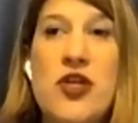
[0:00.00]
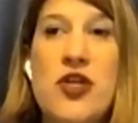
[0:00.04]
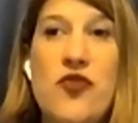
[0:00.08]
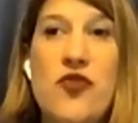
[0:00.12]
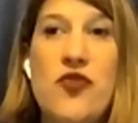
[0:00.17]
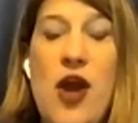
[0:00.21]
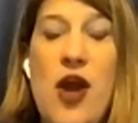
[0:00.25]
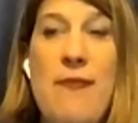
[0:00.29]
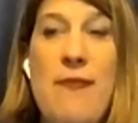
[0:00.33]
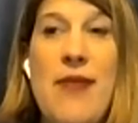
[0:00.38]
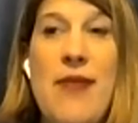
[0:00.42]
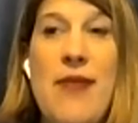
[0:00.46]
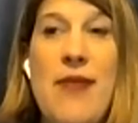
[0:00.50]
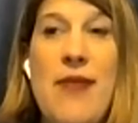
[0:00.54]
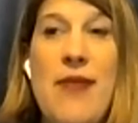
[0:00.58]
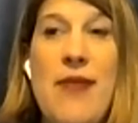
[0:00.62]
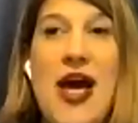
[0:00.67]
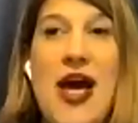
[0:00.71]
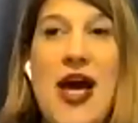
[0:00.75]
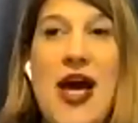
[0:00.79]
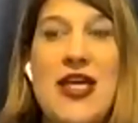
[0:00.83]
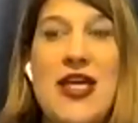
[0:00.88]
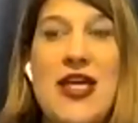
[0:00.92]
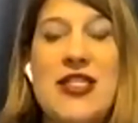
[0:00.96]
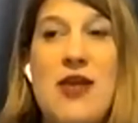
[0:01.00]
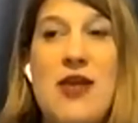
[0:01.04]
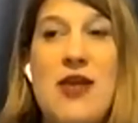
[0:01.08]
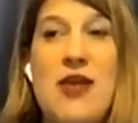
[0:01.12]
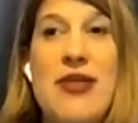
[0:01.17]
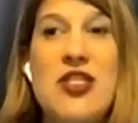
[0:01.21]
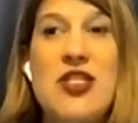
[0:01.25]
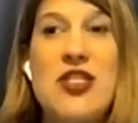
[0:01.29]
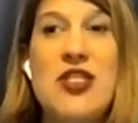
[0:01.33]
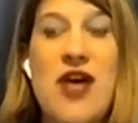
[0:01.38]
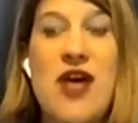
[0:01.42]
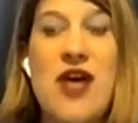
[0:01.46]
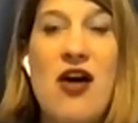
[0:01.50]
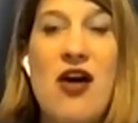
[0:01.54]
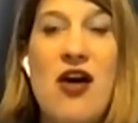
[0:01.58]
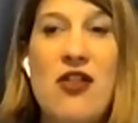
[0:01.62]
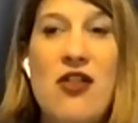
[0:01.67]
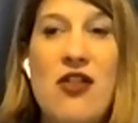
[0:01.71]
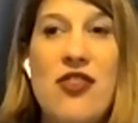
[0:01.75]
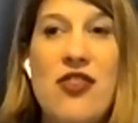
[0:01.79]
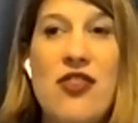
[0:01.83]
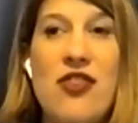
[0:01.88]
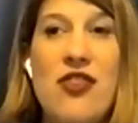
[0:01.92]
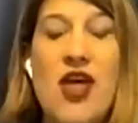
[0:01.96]
for our minds, our mental
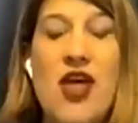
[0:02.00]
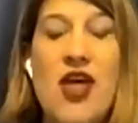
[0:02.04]
health,